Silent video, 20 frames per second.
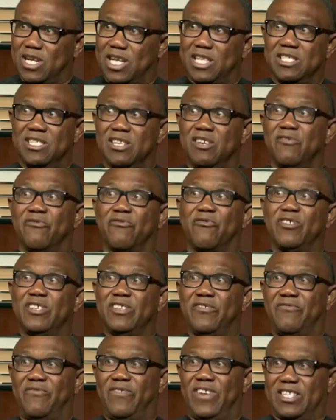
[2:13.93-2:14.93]
today is
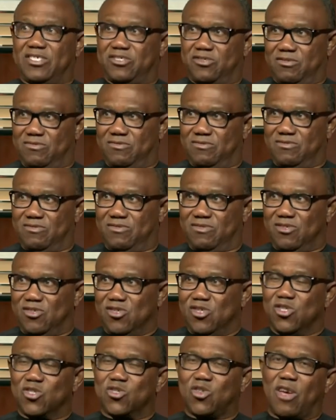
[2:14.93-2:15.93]
food inflation.
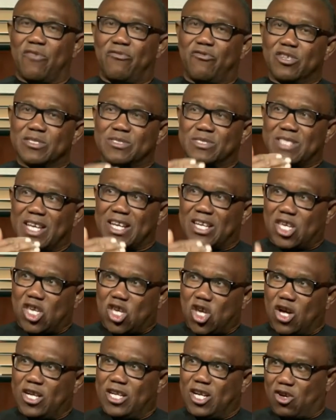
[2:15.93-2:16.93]
So if you
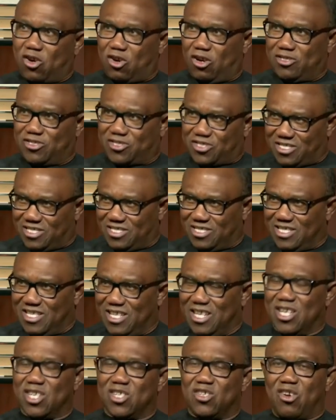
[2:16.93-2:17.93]
secure the country,
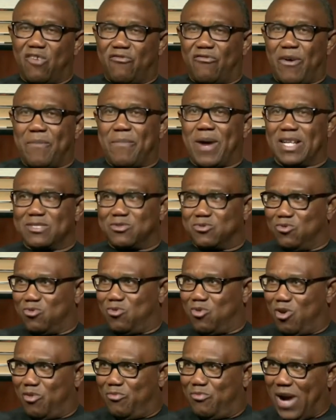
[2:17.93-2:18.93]
your farmers
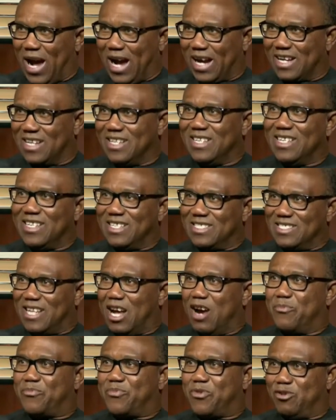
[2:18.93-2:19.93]
will go back,
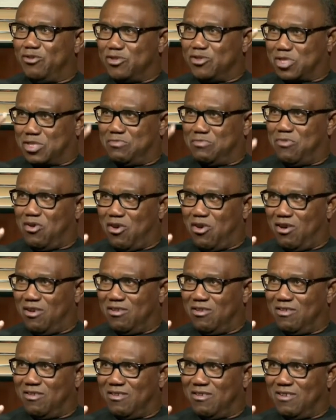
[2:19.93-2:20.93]
they'll produce
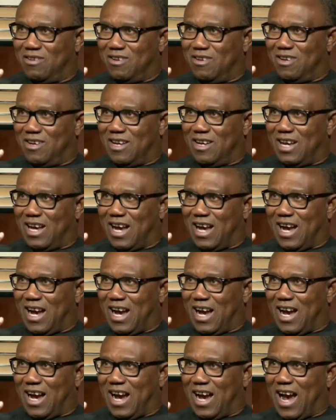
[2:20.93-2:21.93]
more,
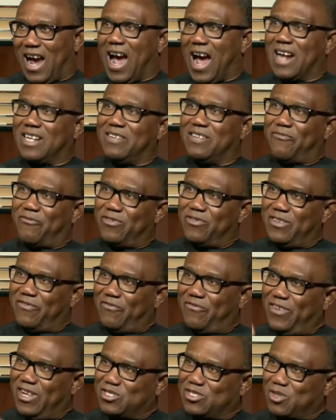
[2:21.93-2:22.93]
and the food
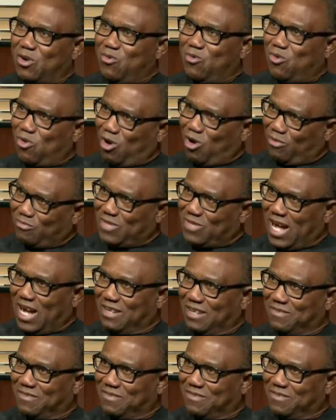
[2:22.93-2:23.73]
inflation will come